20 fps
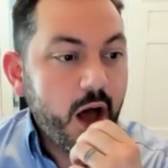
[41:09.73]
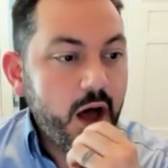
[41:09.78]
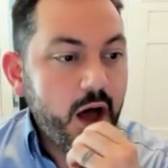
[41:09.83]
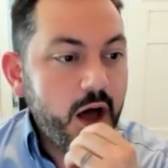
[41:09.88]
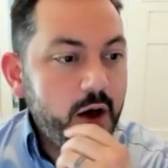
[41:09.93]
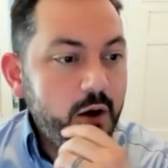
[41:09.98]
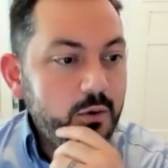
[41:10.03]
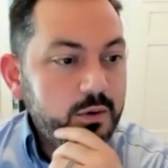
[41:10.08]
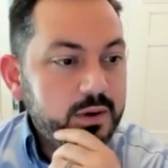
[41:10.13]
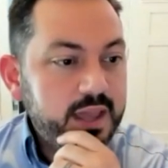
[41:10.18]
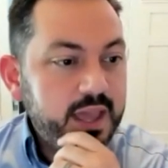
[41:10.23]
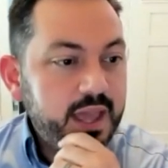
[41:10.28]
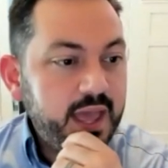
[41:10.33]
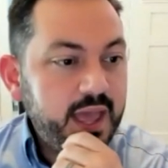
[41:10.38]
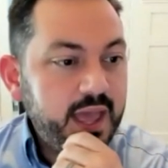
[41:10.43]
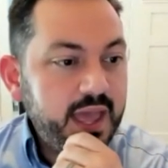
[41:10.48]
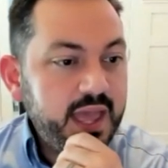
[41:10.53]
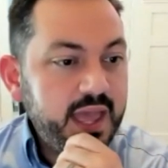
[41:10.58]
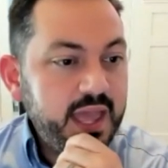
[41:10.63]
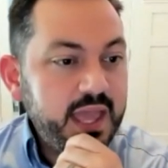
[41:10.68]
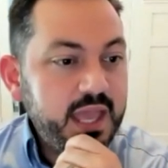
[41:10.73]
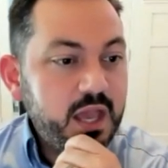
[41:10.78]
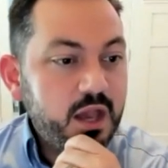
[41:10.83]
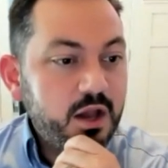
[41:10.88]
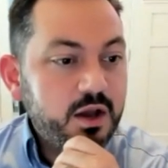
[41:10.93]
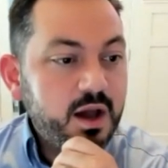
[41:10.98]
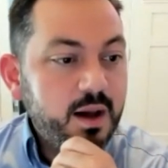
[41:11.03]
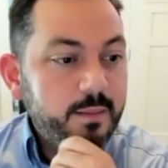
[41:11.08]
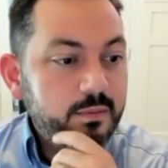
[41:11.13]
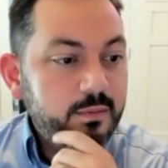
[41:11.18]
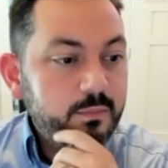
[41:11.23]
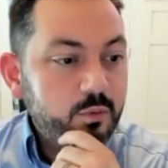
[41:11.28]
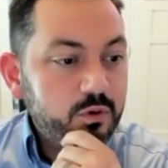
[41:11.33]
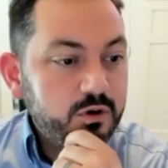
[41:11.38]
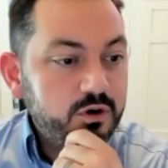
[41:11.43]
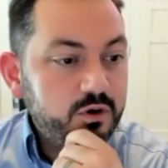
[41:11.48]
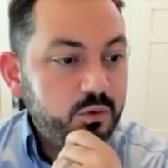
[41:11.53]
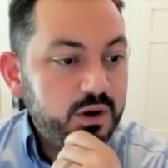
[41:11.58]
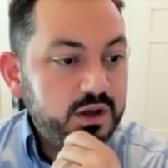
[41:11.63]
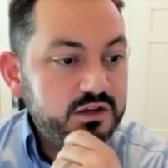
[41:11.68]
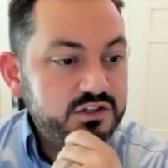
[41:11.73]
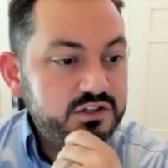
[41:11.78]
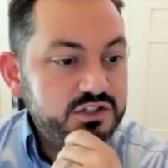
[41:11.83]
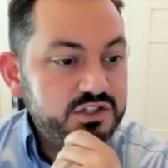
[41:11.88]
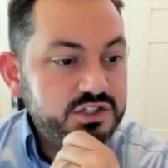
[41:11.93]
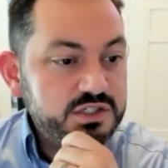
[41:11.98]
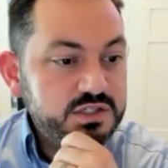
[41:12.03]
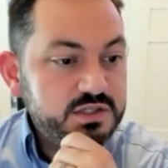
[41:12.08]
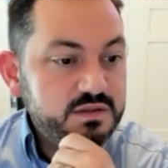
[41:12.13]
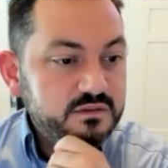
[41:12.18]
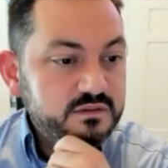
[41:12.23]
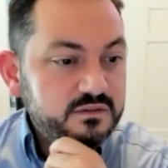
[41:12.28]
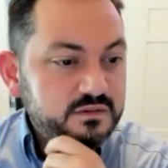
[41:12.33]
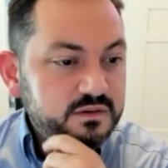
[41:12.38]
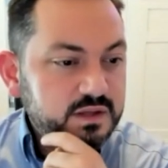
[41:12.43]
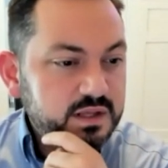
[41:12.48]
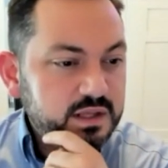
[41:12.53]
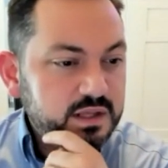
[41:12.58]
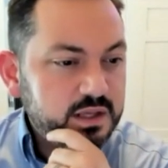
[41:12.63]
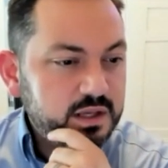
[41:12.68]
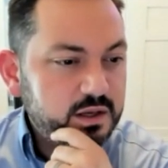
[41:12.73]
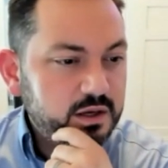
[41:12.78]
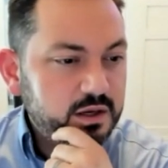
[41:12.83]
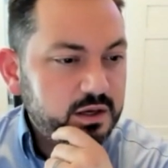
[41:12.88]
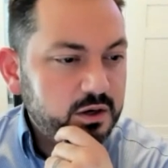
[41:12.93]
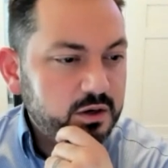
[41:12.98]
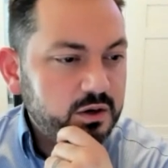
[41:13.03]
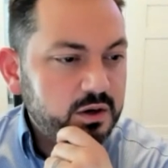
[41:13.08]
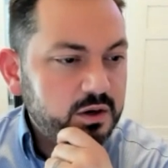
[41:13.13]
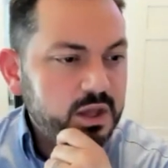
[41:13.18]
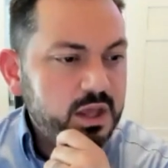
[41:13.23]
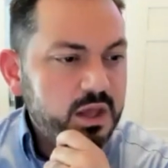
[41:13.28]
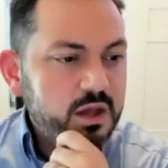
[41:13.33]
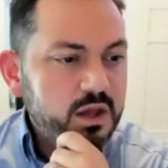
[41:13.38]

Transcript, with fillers: Okay, a couple more questions here.